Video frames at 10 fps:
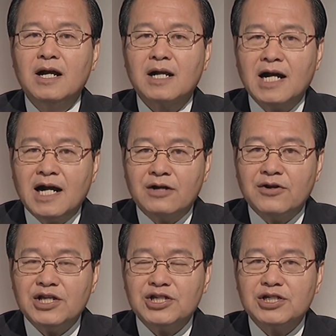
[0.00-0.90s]

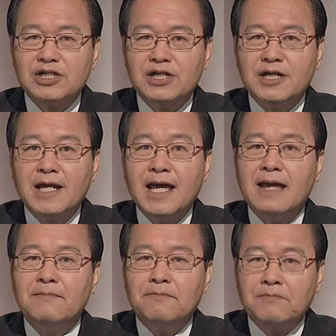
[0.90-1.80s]
courage,
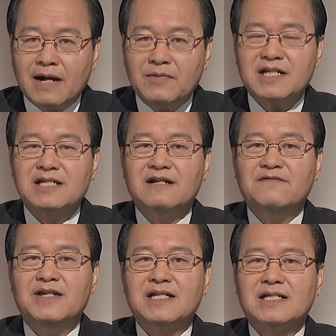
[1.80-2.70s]
and public
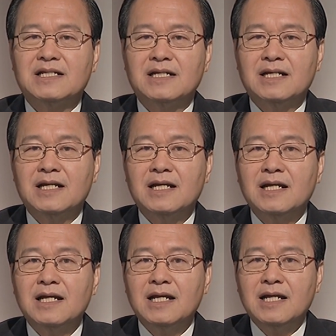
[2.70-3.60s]
service.
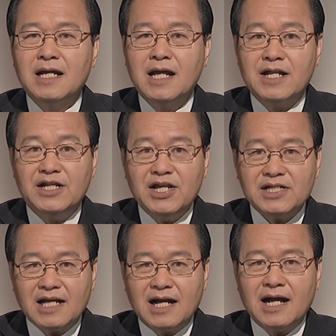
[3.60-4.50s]

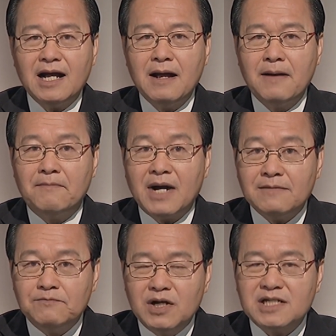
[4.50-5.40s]
These are my
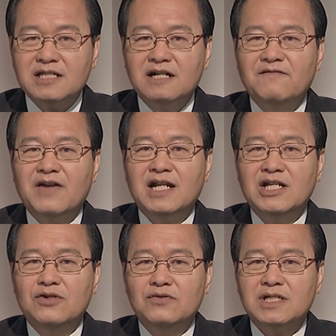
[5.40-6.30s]
personal
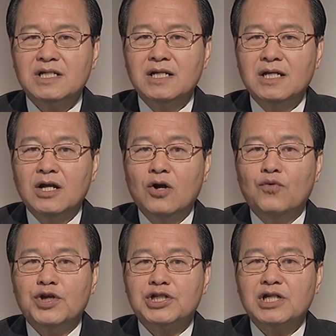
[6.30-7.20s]
values
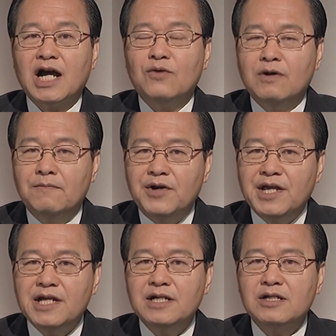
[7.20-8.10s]
which I will
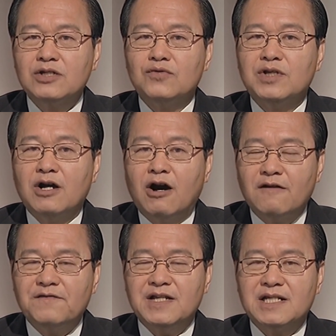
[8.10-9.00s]
bring to the
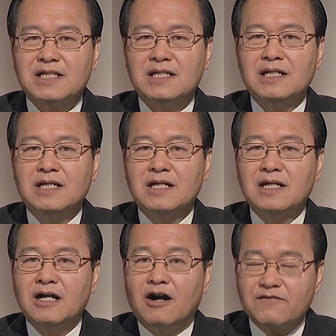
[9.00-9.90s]
office
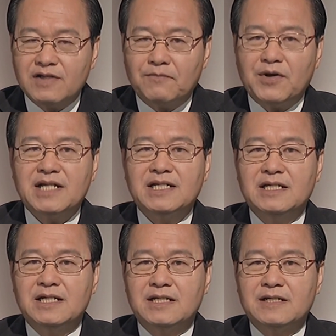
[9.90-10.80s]
of the
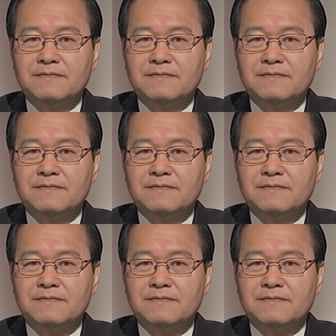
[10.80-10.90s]
President.